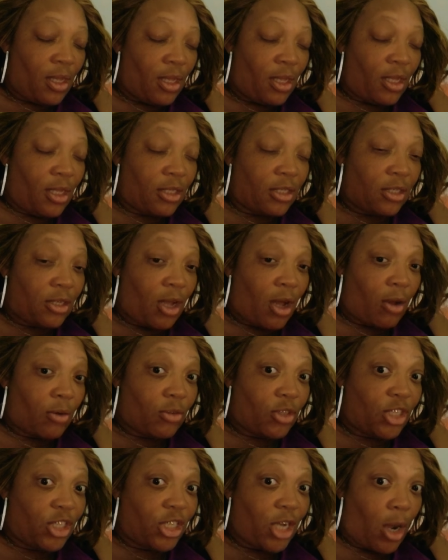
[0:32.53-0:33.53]
it's called
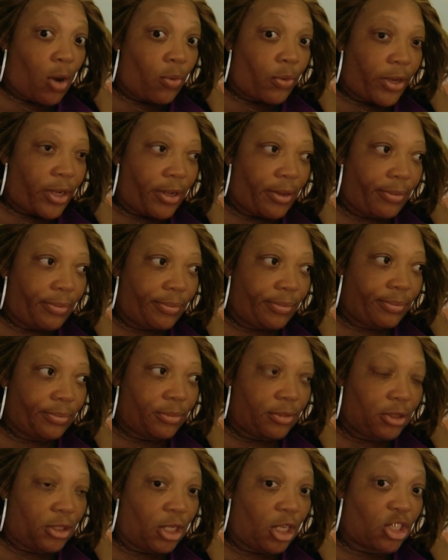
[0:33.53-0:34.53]
Shouty
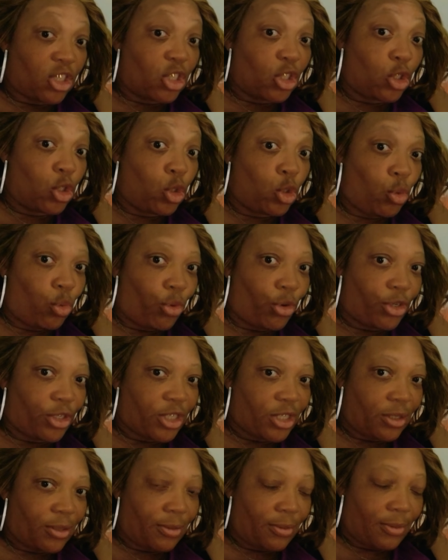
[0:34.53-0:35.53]
because it's short
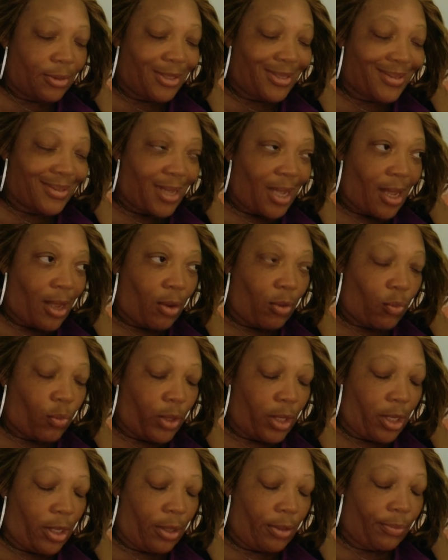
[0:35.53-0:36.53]
style
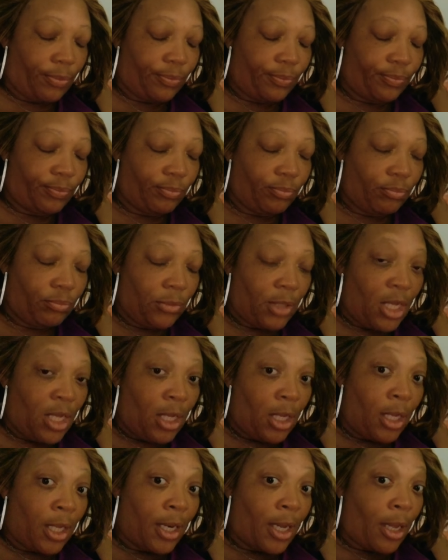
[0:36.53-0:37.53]
wig.
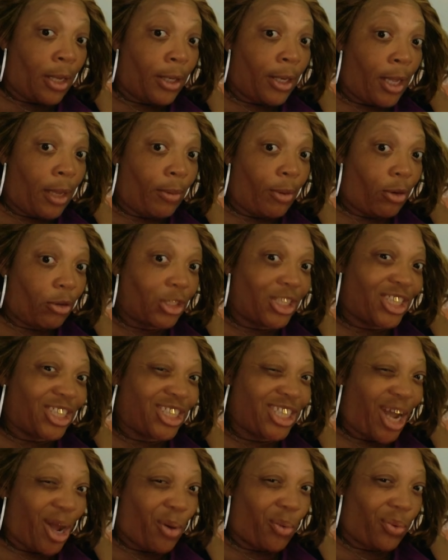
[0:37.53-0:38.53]
And I named her
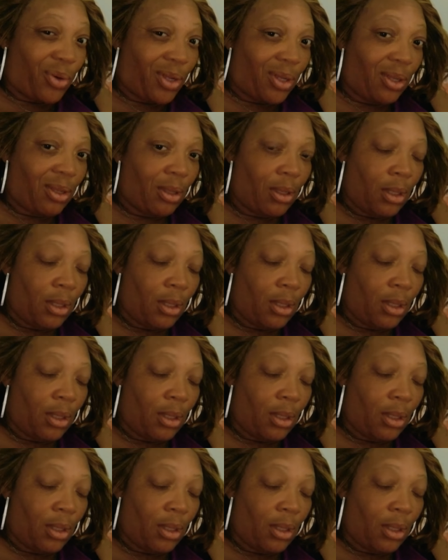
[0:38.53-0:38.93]
Shouty.